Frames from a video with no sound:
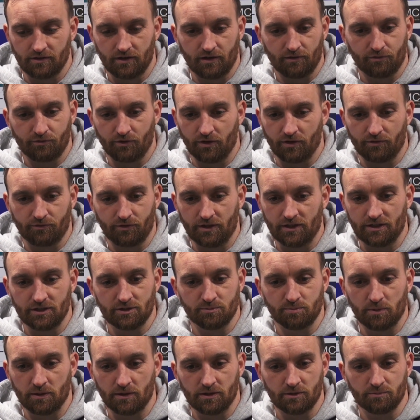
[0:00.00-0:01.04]
I think
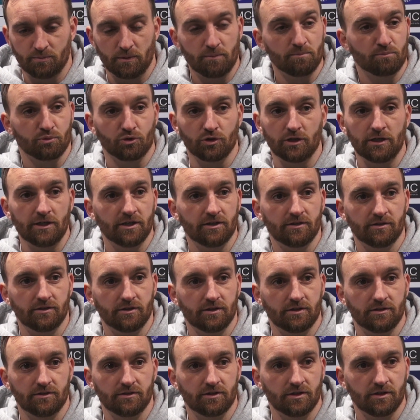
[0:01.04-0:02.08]
he's been brilliant,
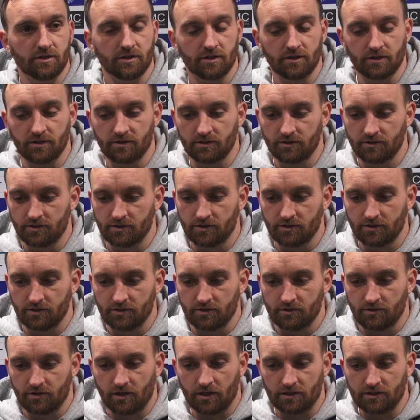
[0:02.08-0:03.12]
and
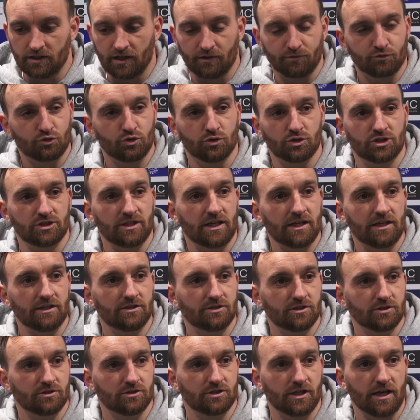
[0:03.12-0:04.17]
I'd love to stay
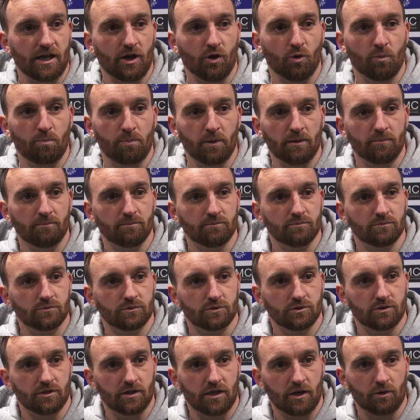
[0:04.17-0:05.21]
to help
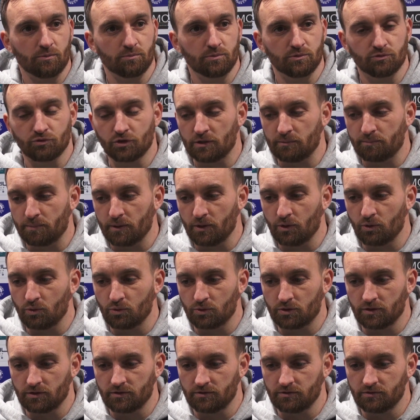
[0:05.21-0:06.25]

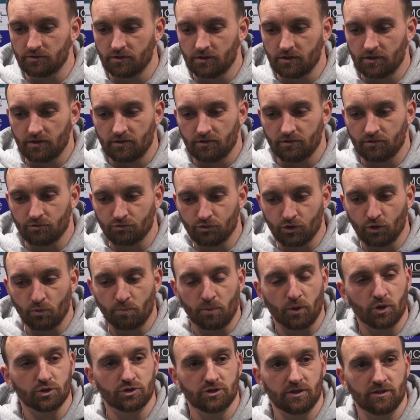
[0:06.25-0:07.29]
rebuild, and the real
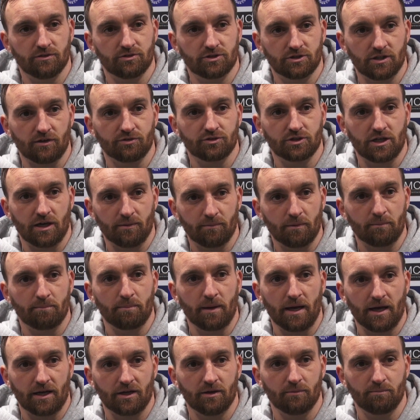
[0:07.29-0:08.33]
positive stuff's coming
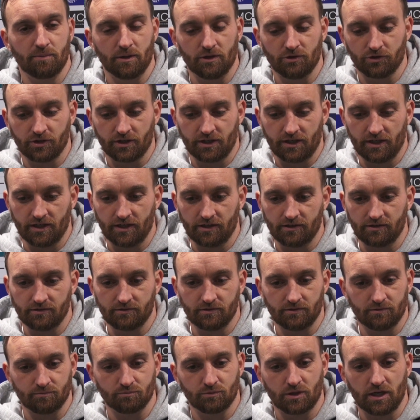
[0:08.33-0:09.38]
back at Billericay, and
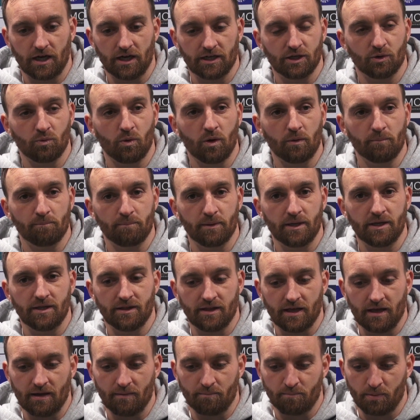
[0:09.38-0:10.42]
I'm gutted I won't be
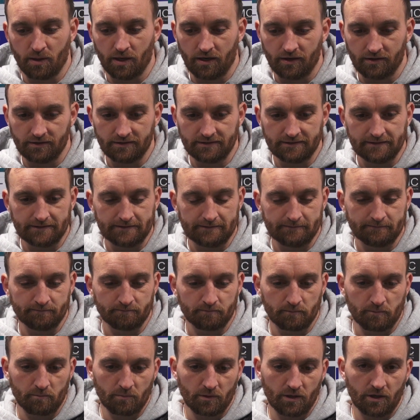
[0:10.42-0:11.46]
there, but
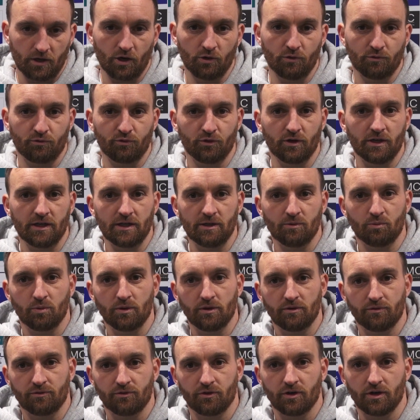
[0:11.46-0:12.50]
hopefully
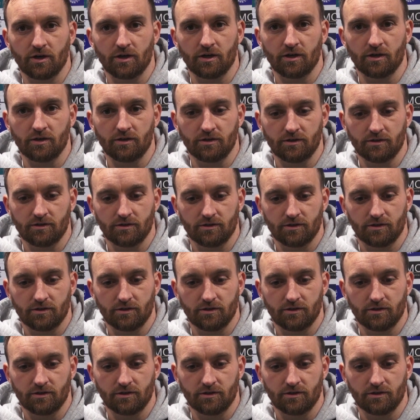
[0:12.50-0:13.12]
with a